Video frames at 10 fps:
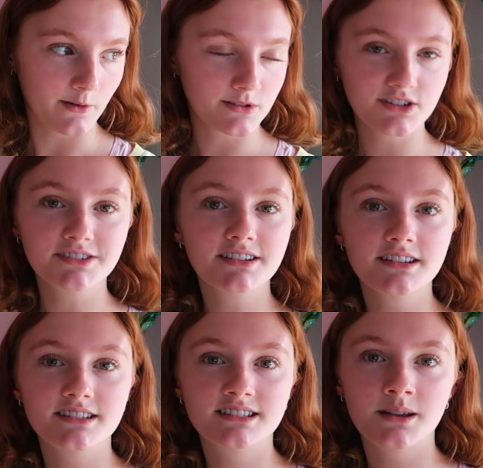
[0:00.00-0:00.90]
It was just
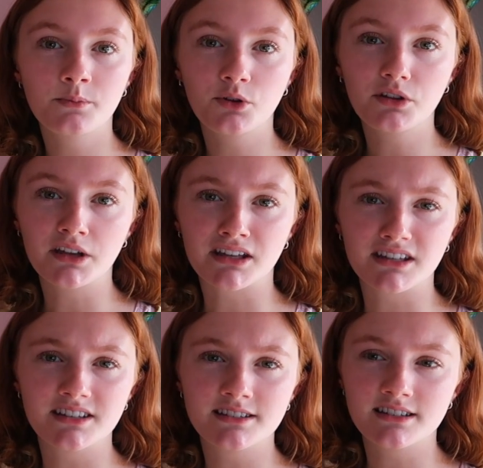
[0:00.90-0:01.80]
a simple, like
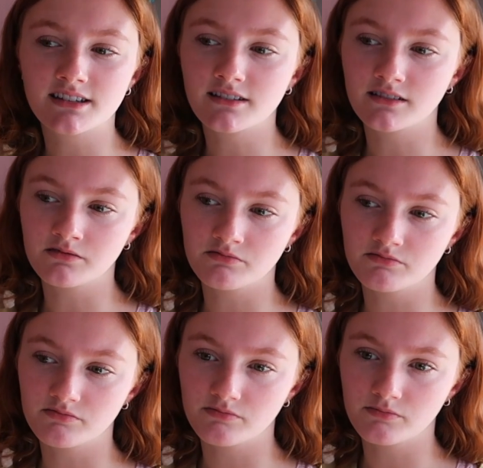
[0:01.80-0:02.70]
easy
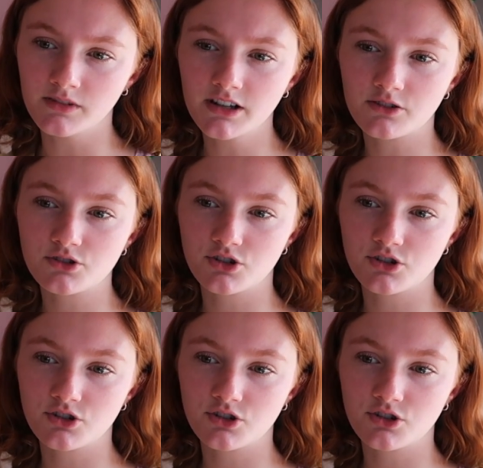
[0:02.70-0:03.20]
little